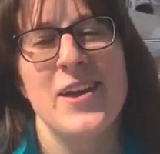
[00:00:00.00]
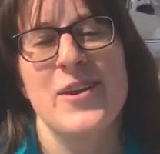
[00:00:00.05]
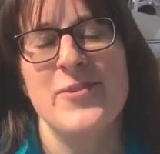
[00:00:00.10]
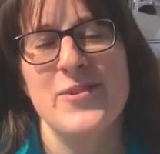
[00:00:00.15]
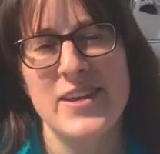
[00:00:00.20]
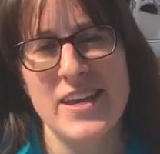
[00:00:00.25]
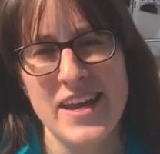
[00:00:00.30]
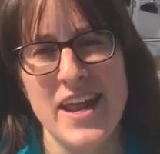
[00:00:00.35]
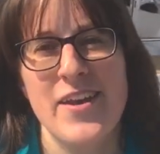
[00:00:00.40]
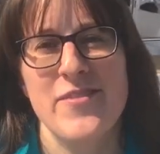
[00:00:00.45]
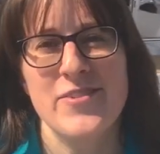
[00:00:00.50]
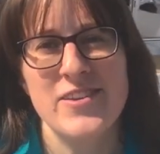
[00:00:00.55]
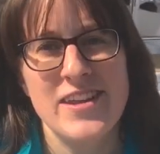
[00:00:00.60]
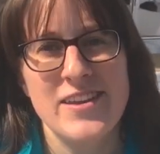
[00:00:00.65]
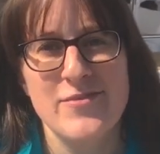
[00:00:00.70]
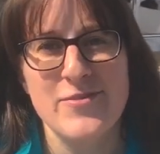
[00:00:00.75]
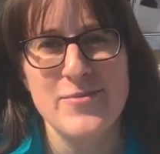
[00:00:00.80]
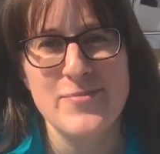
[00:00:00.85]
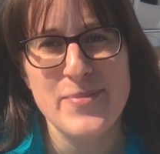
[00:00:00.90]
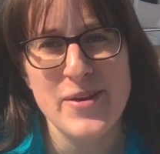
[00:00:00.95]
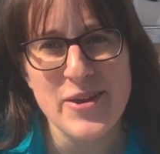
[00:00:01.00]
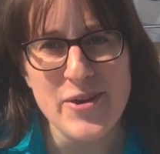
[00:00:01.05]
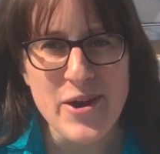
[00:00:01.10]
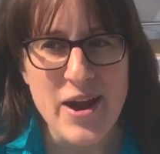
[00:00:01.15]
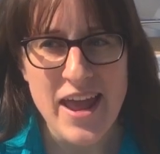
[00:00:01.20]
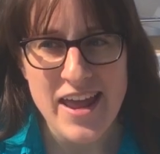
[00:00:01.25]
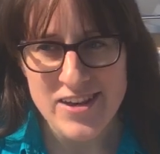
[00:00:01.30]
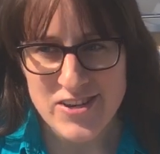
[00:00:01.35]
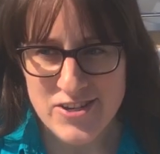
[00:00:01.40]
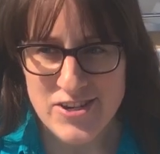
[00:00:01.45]
we can have an even bigger
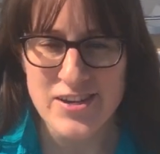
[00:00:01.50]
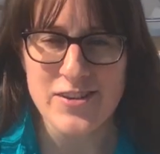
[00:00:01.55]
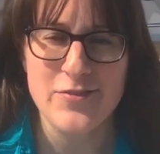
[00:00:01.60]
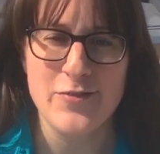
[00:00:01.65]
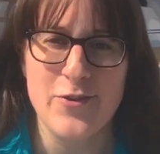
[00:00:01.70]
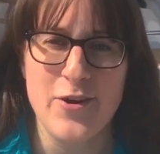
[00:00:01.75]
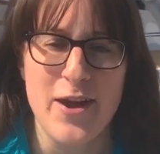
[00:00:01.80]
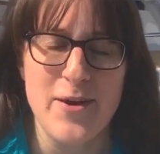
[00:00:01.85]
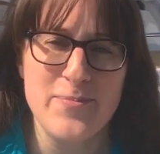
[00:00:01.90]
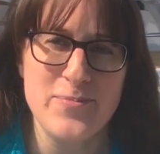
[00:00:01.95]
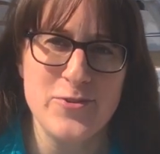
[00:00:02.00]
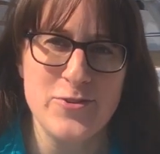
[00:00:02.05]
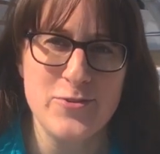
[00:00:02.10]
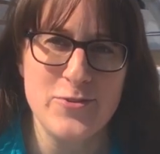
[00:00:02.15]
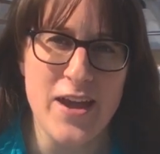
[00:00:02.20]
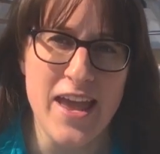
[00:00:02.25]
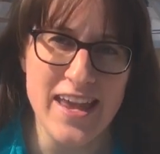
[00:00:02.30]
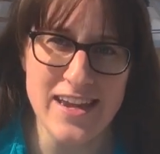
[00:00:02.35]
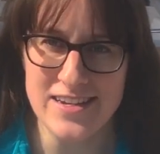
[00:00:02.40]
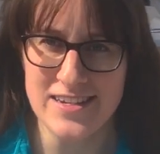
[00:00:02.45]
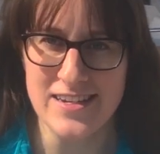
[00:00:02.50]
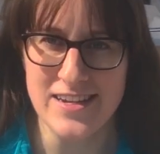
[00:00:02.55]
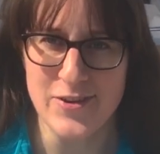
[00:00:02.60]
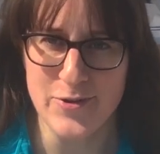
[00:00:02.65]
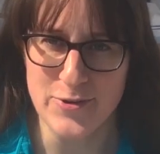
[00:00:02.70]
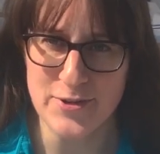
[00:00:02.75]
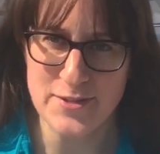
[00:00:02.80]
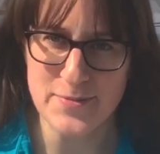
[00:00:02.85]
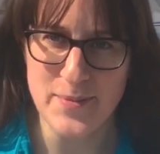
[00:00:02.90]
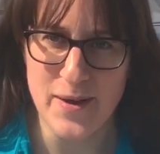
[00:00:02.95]
engine for up to eighty
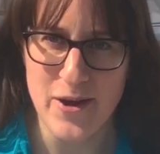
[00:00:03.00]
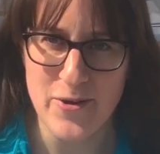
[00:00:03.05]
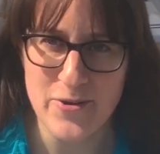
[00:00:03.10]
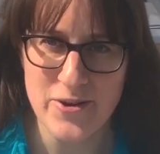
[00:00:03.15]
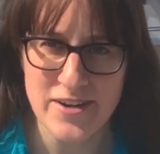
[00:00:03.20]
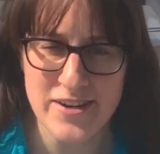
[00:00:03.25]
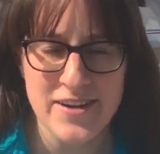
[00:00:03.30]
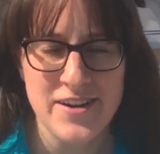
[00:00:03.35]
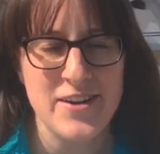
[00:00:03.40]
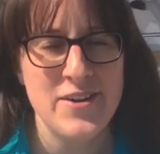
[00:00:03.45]
horsepower.